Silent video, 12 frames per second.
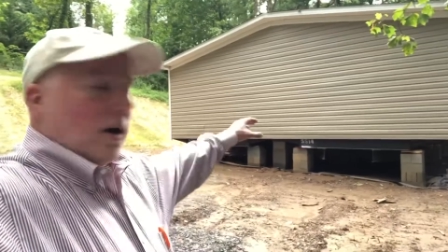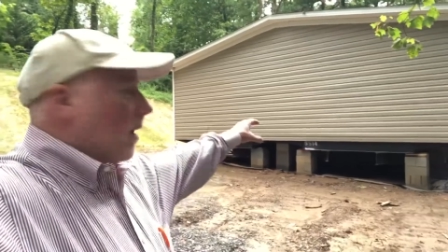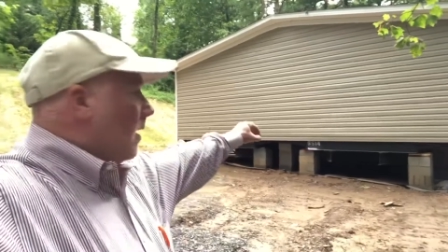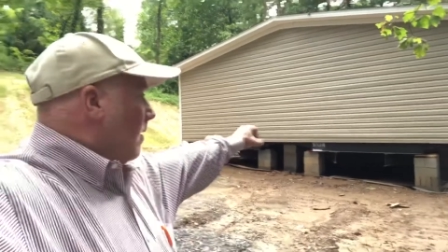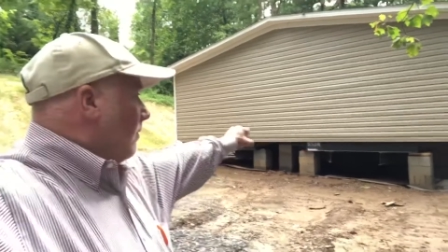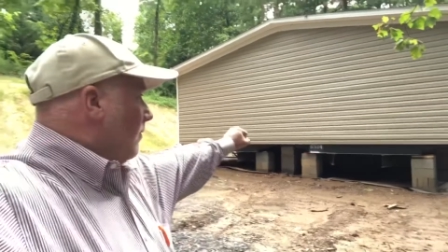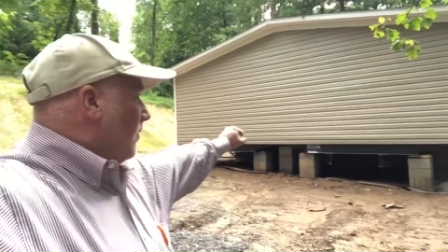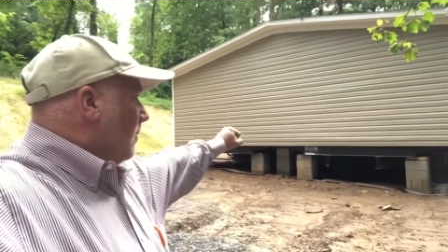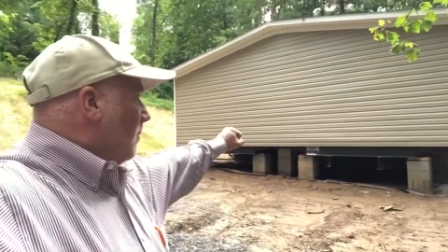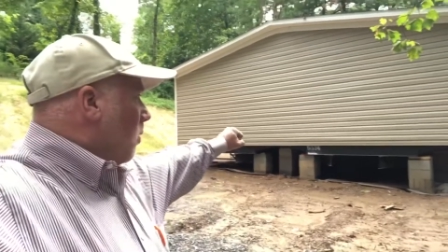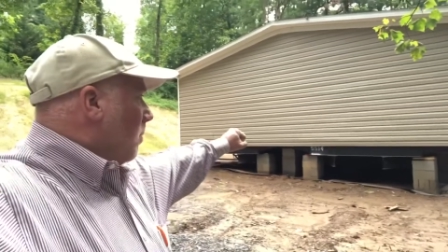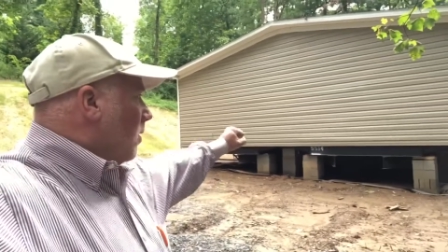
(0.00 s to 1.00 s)
of the
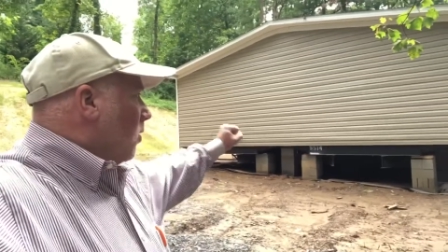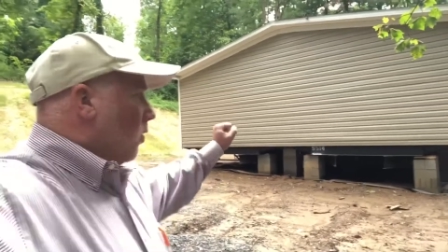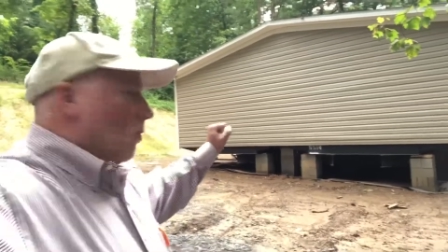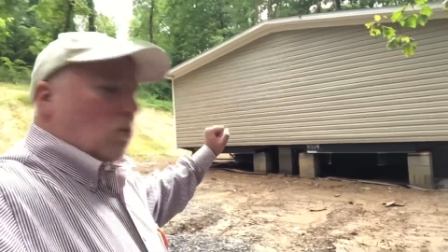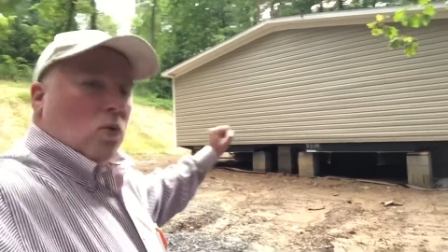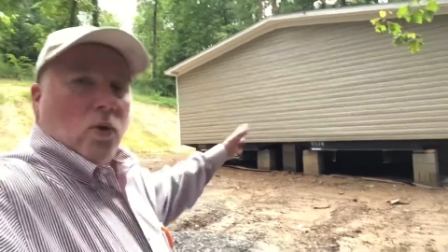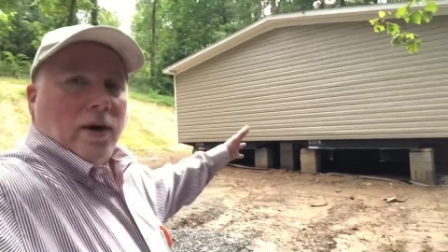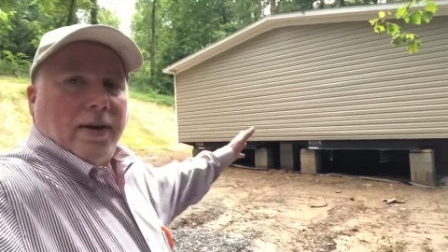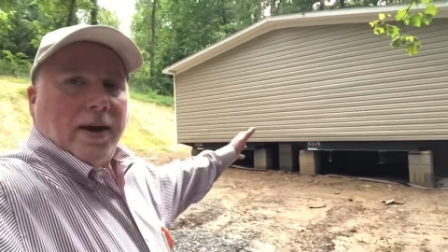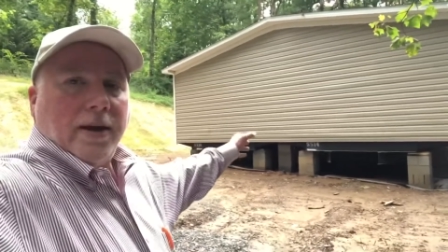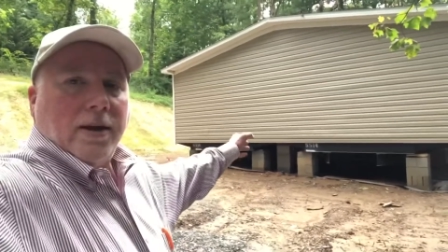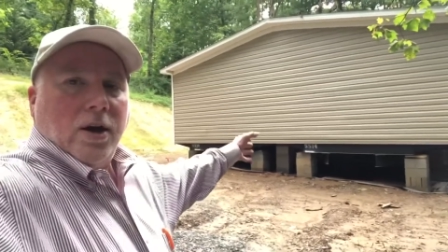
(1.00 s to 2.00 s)
mobile home where
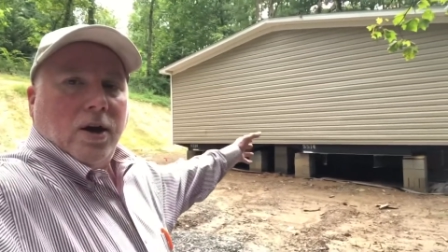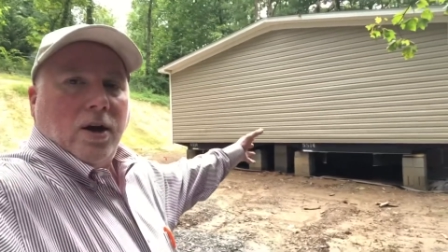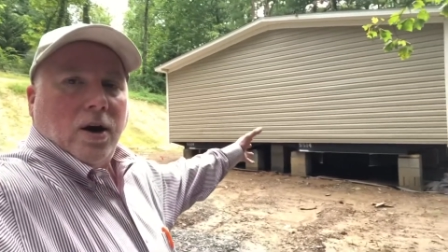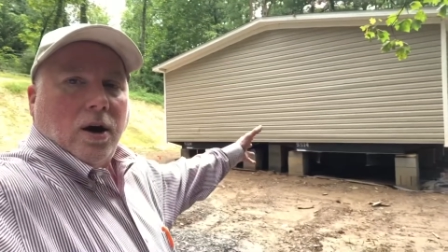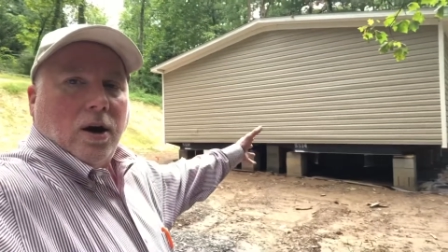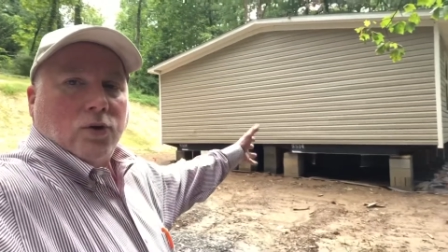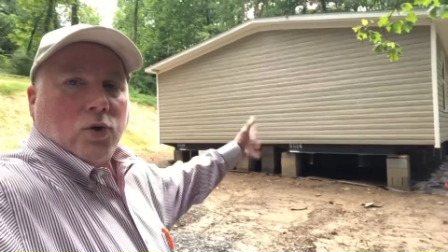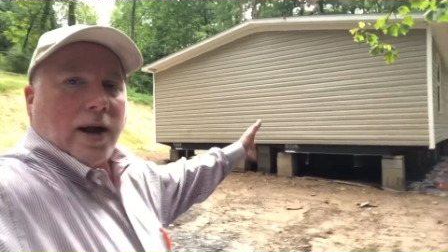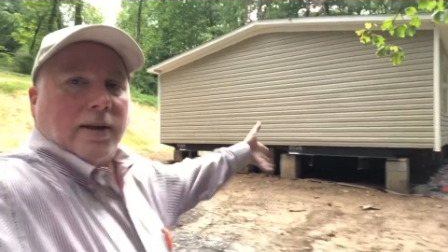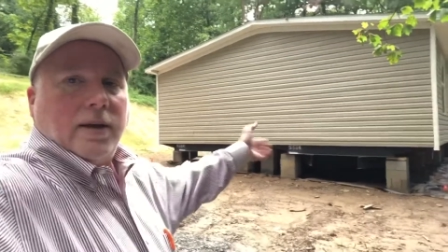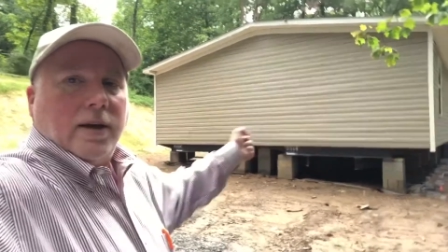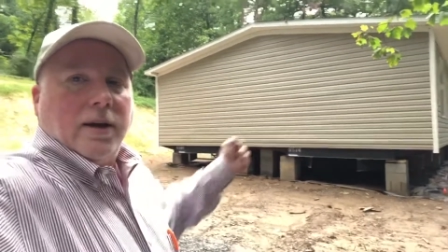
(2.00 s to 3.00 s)
they uh,
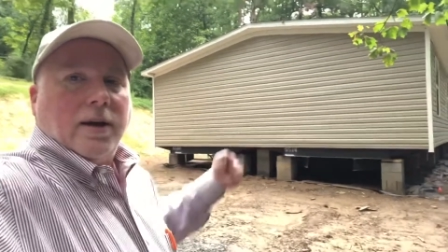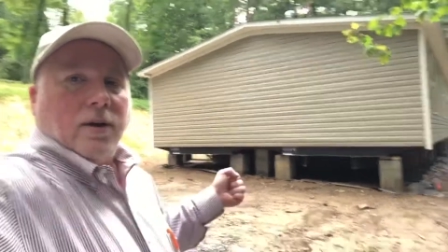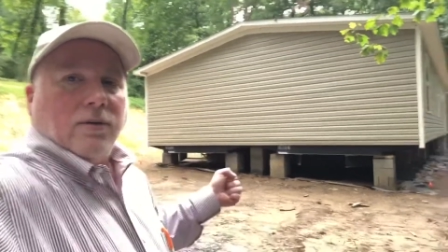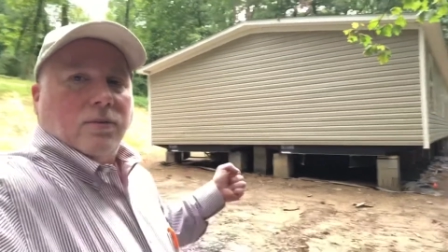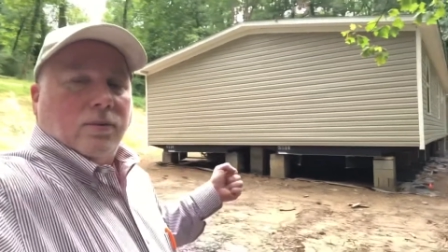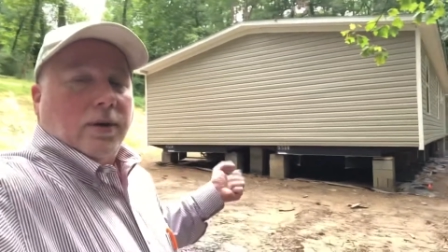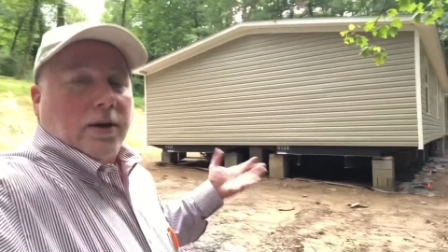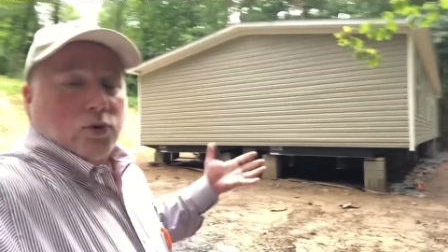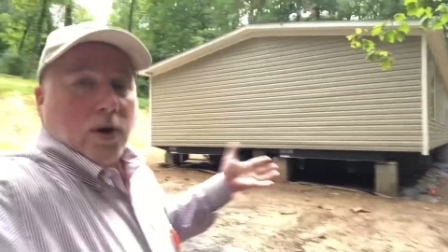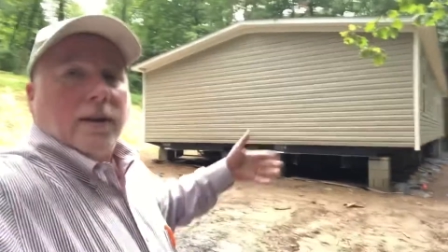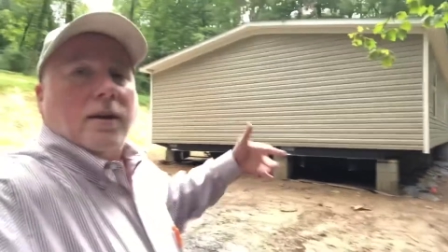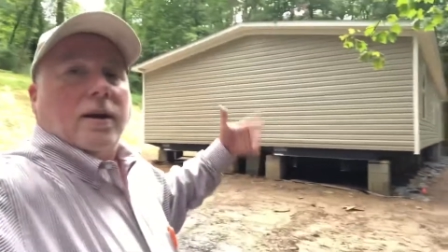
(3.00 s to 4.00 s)
dragged it in here, not
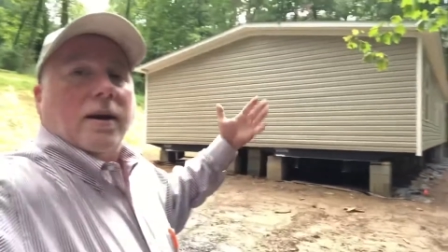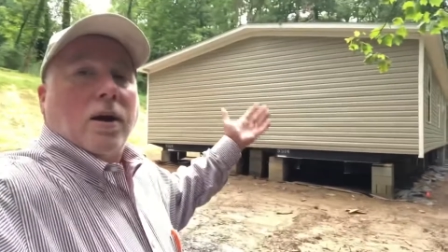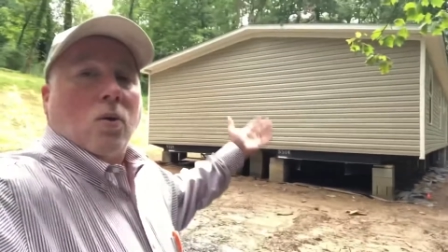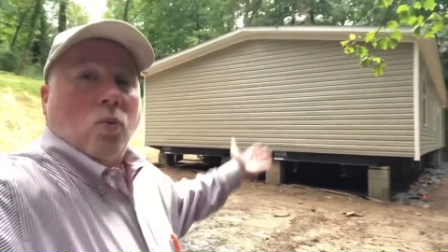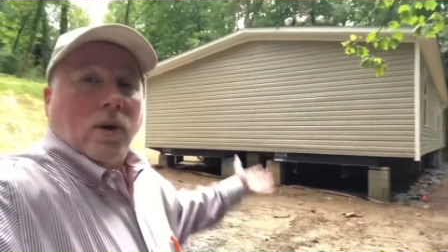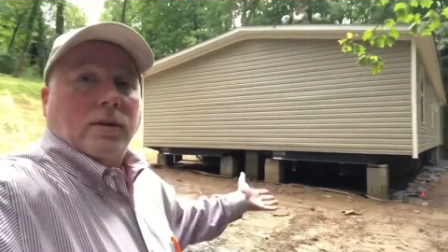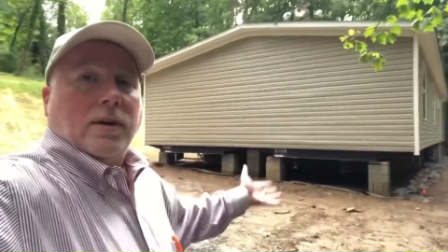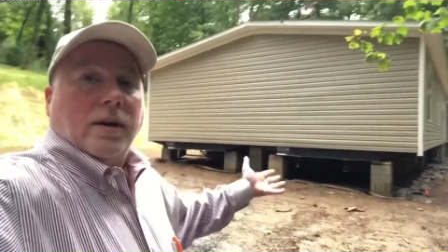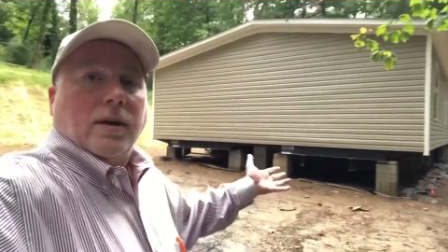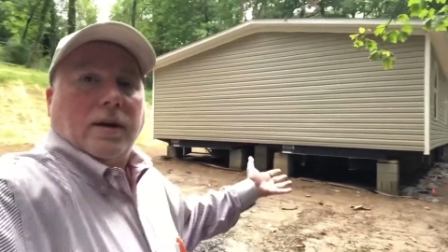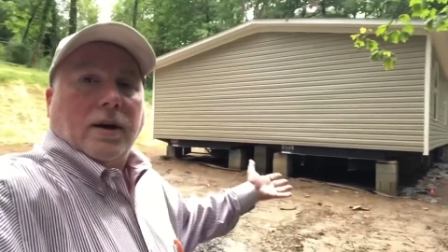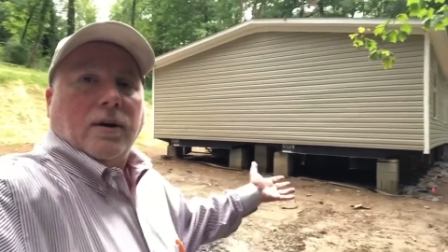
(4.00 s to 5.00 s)
dragged it in here, wheeled it
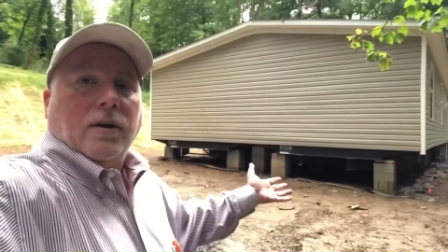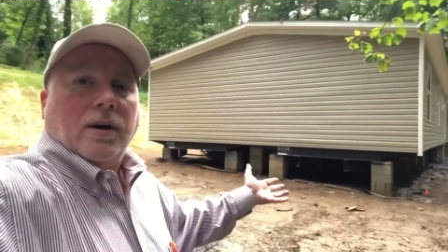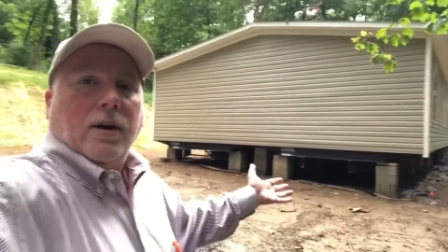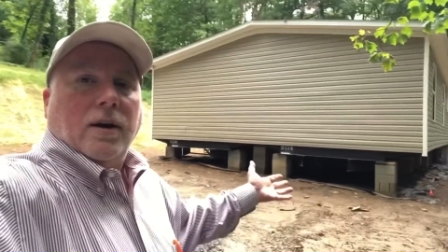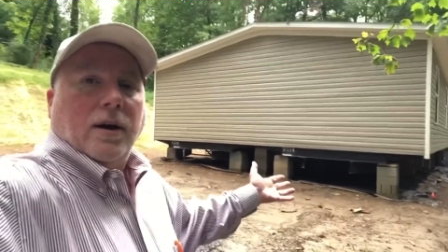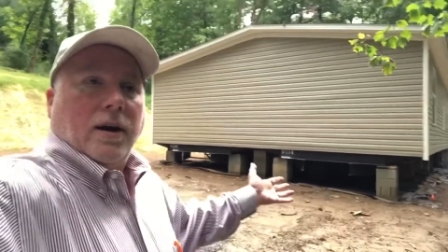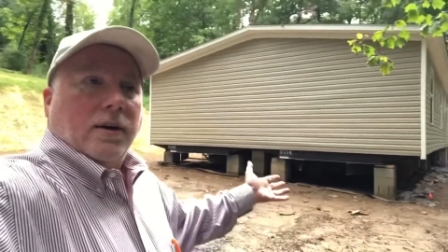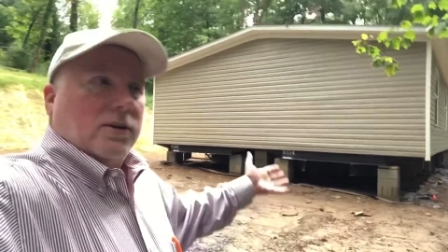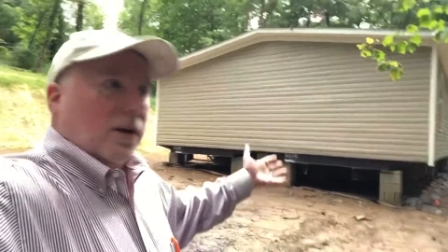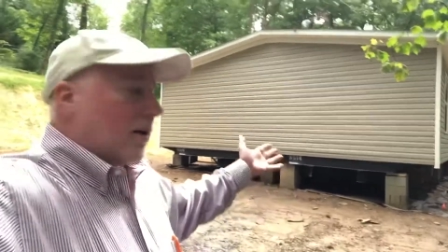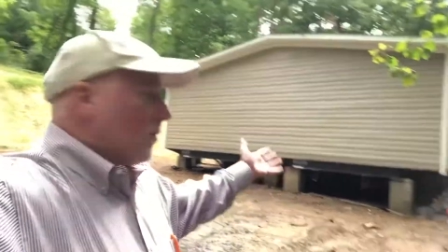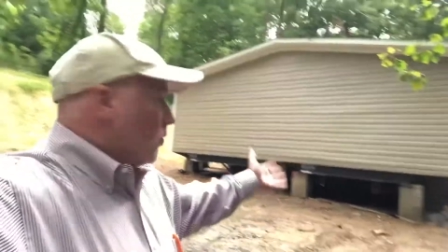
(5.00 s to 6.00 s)
in here. Uh, it's on a